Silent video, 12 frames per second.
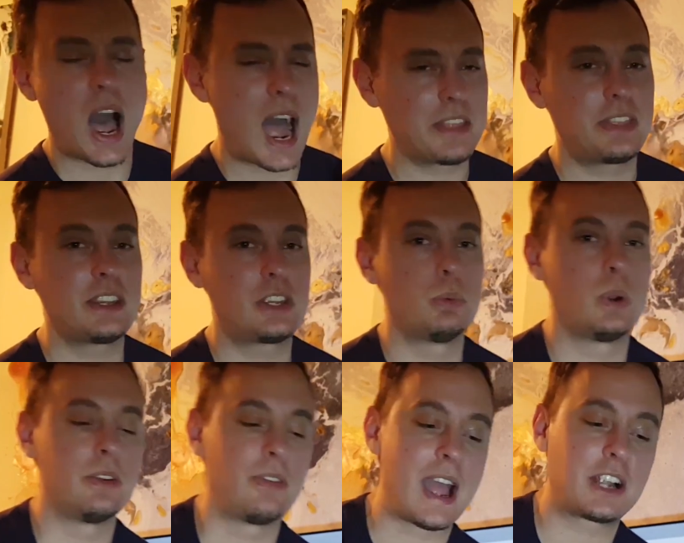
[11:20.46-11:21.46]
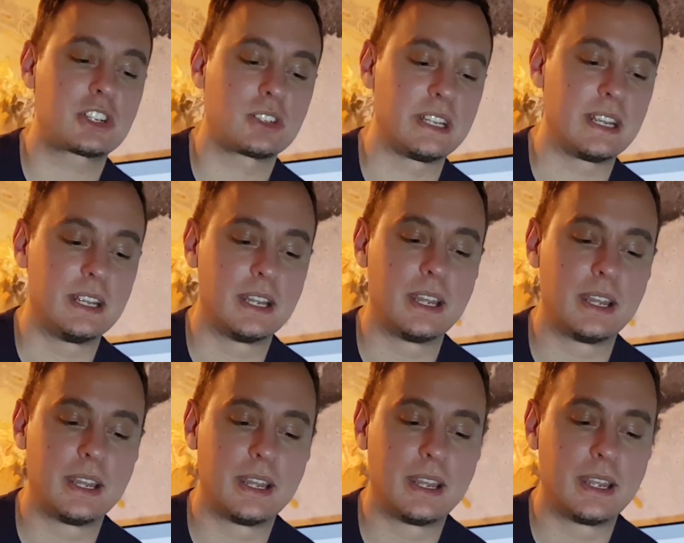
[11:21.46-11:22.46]
I think you would have actually
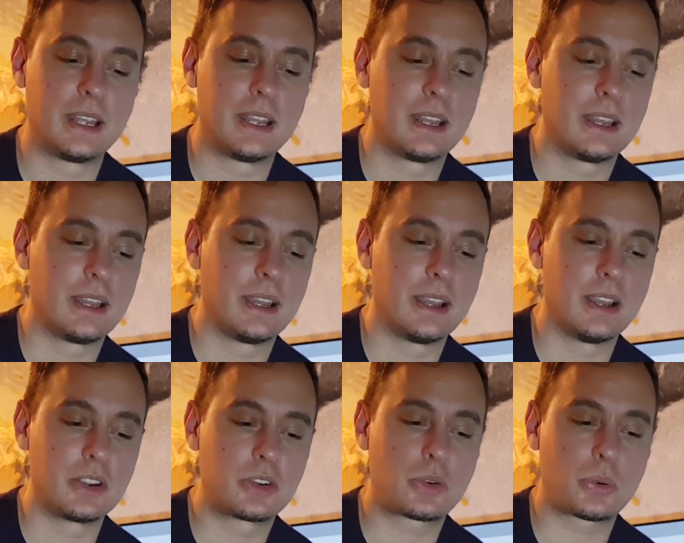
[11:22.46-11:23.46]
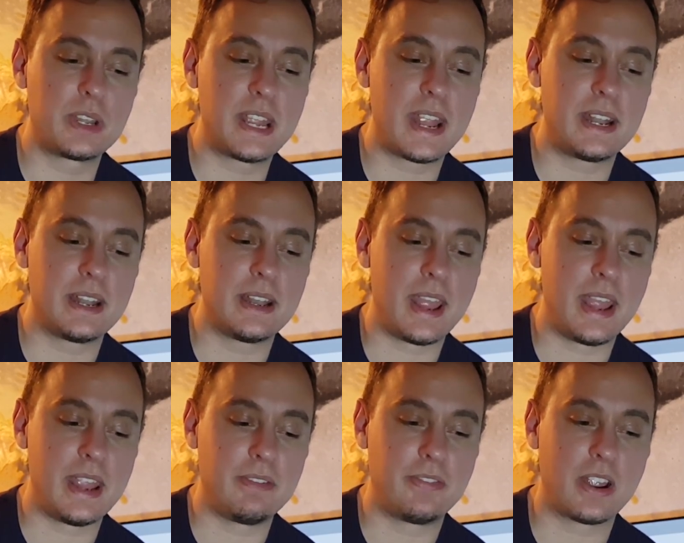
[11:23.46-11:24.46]
created
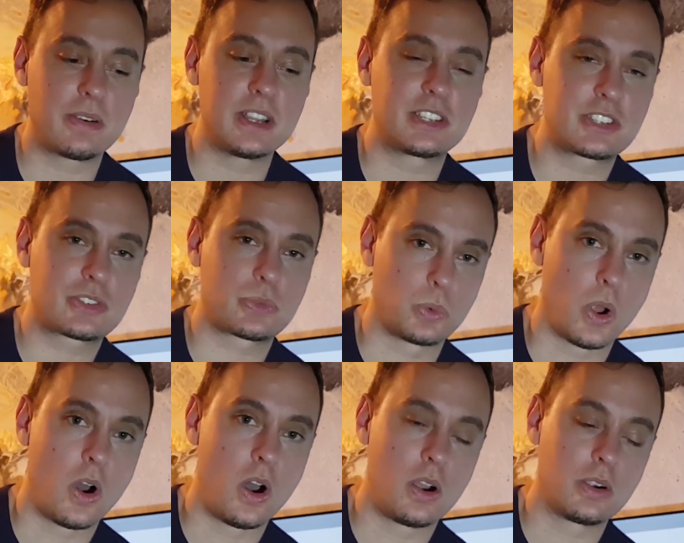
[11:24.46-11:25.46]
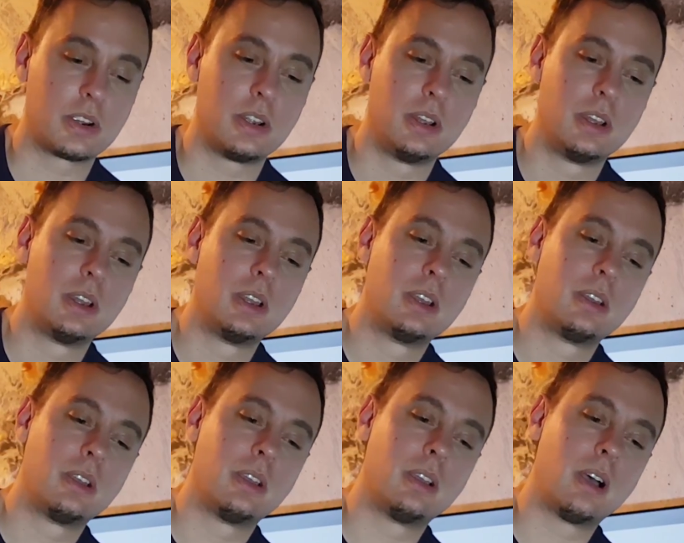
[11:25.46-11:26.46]
a very strong
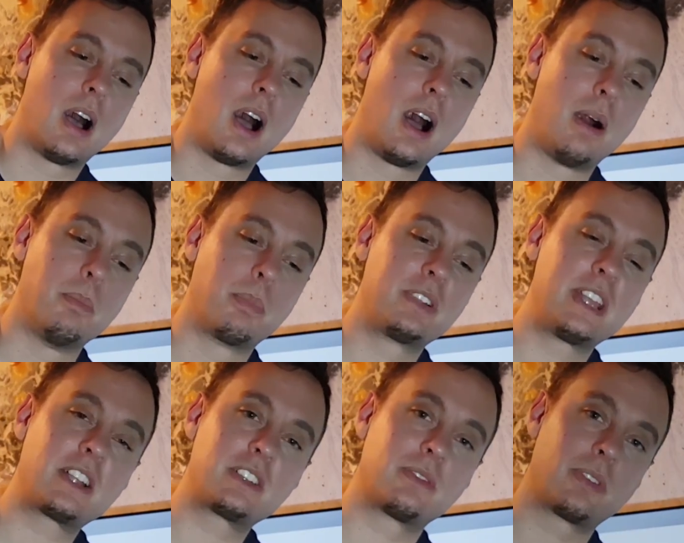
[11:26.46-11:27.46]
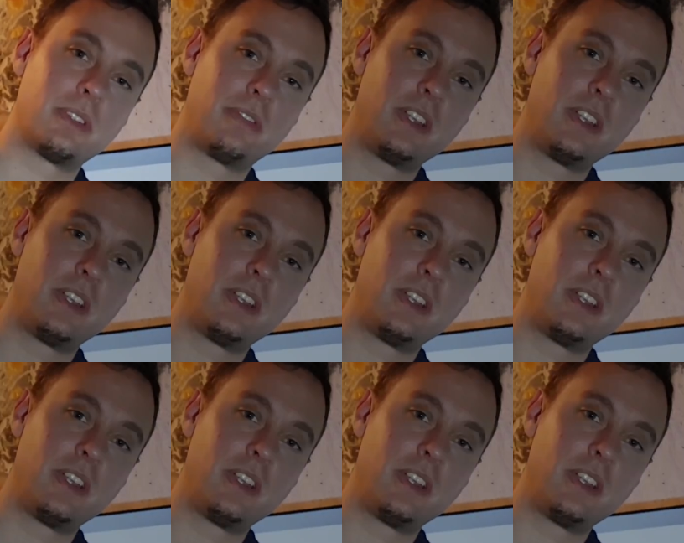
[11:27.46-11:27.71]
protection for the